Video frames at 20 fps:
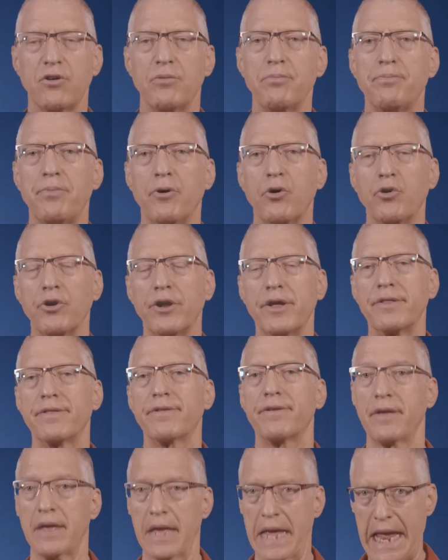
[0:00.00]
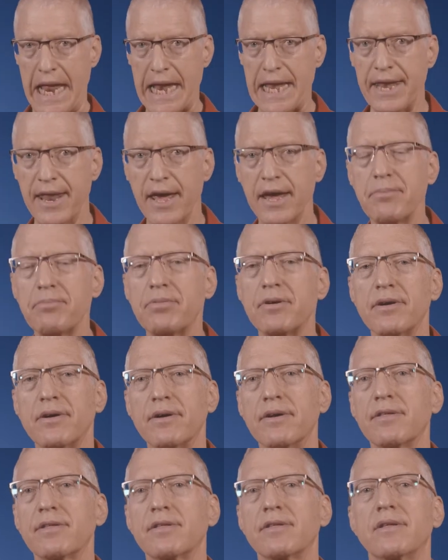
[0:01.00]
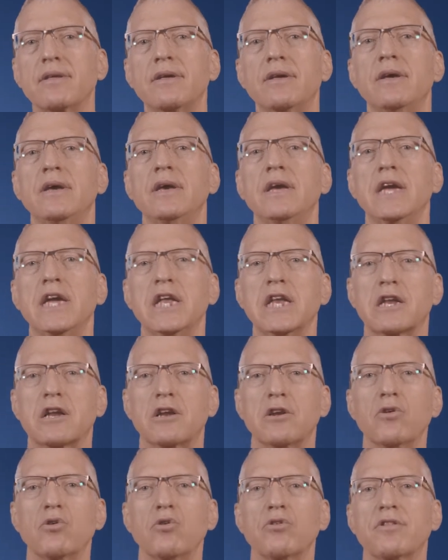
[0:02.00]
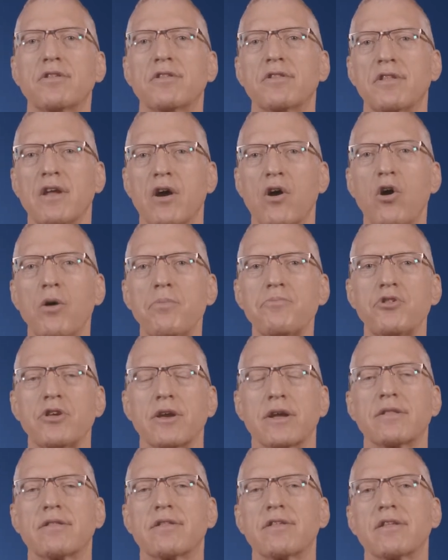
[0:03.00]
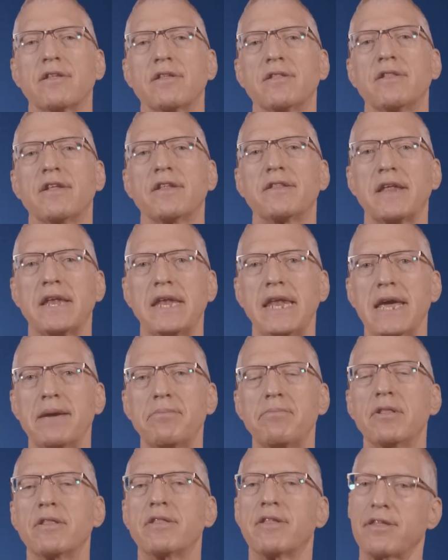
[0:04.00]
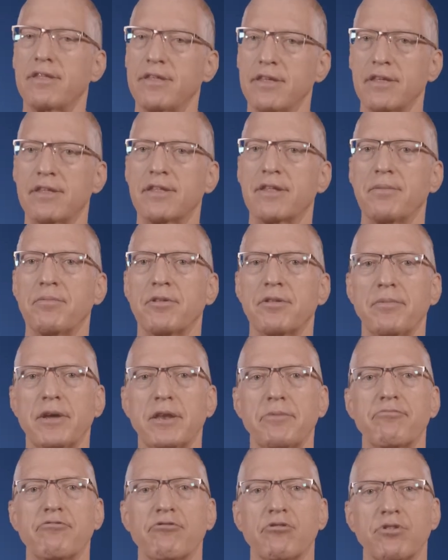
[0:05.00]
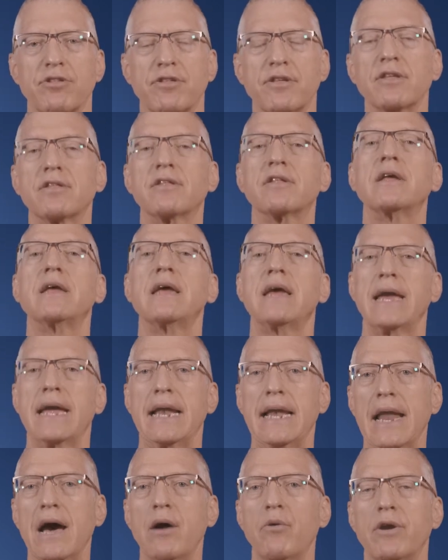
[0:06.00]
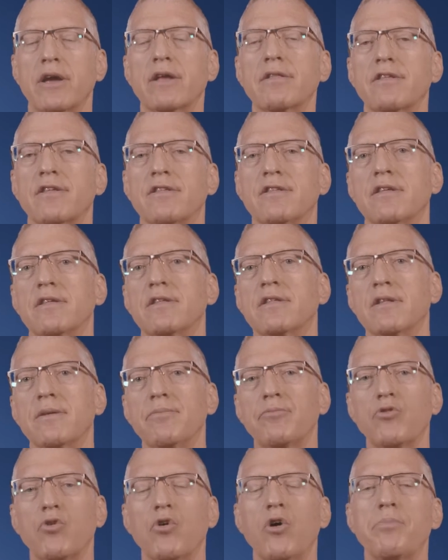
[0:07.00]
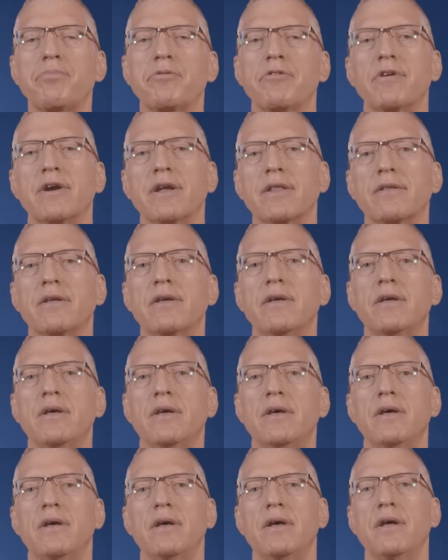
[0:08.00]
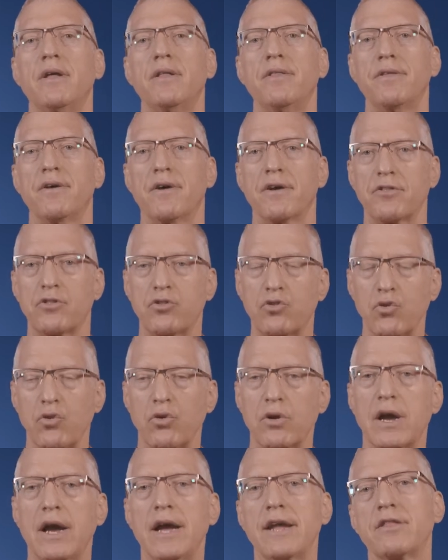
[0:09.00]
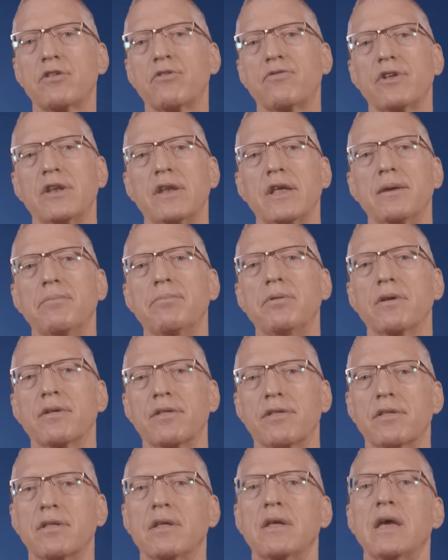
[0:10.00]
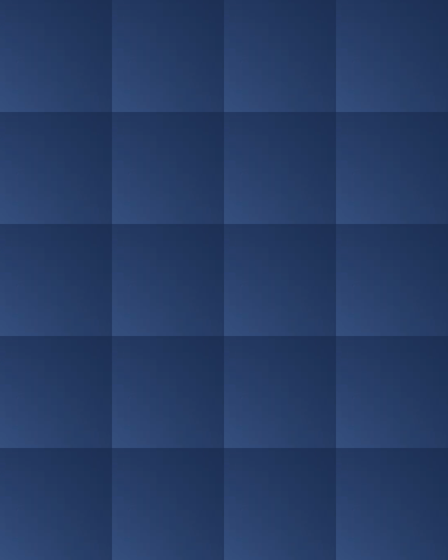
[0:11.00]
component Enablers includes the objects that enable the system's main process, allowing the system to operate. There are two kinds of enablers,